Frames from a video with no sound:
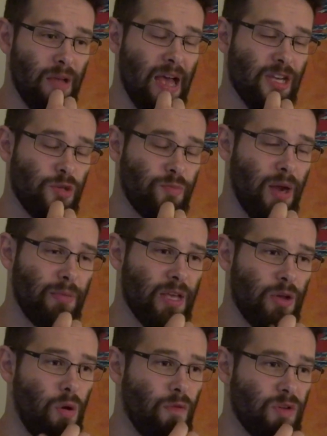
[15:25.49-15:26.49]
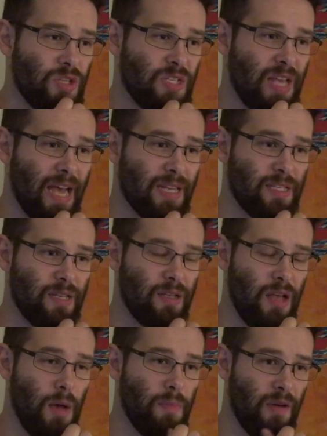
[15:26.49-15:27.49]
I should probably go over sect,
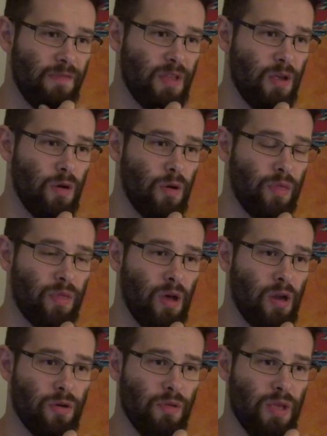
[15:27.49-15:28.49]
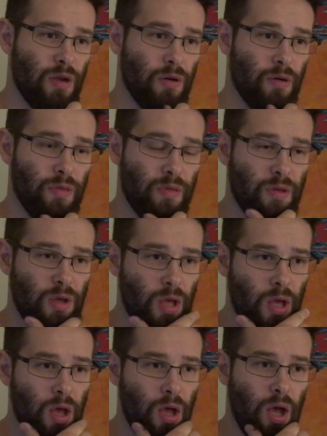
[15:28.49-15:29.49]
above the earth, under the earth,
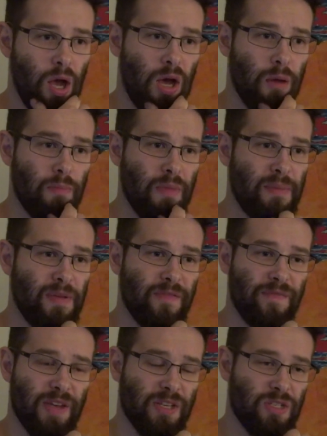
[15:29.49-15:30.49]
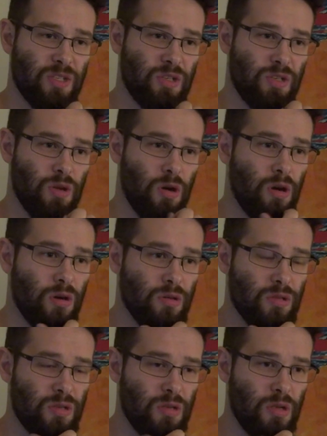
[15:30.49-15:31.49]
um, maybe fixed
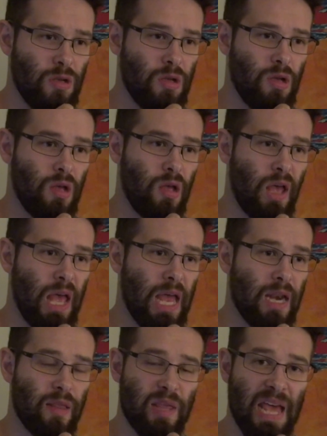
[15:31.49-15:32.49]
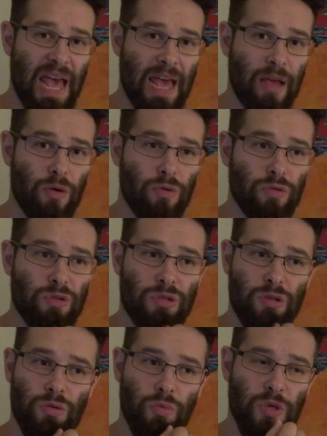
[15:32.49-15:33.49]
stars, and the
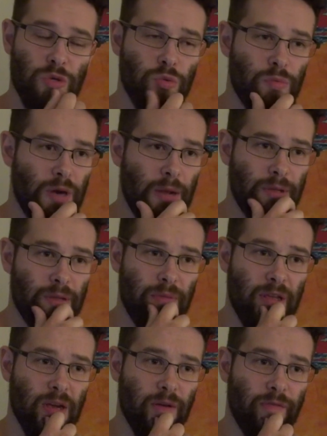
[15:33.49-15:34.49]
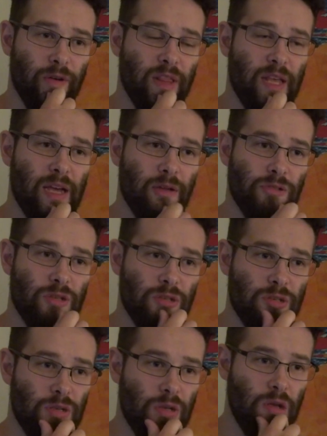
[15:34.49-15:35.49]
angles, which will probably be covered in the
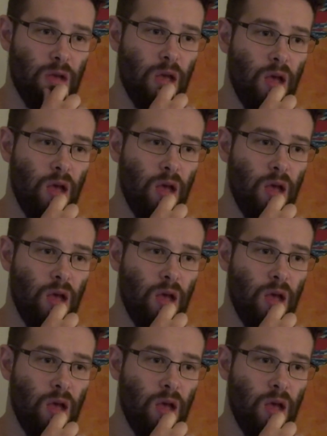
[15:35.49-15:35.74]
houses.